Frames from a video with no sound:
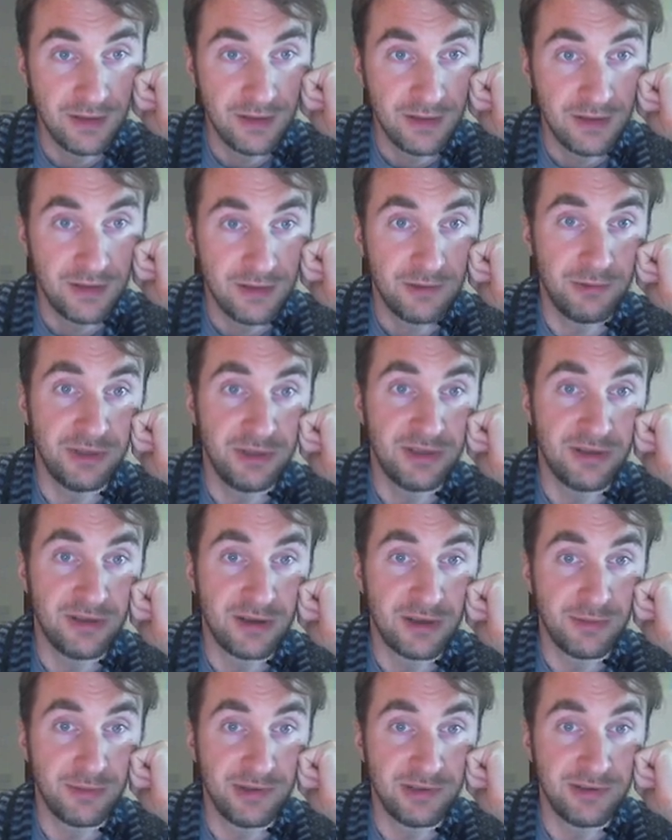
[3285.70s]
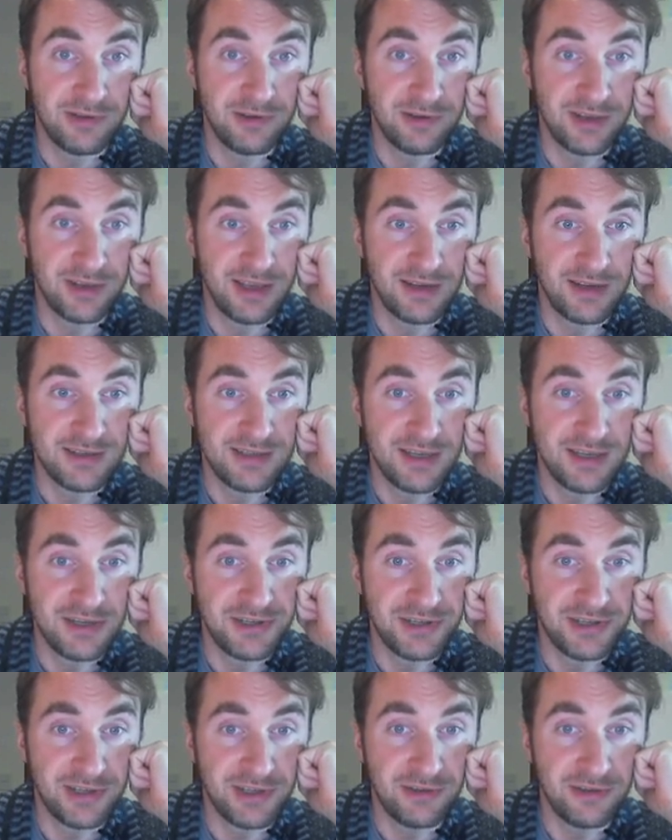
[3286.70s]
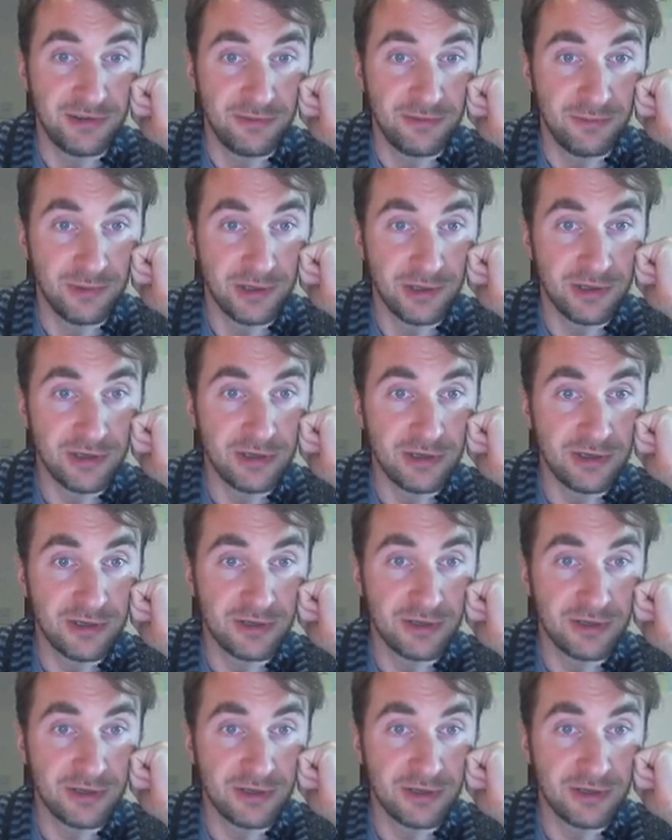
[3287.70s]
We talk about the organization and their work.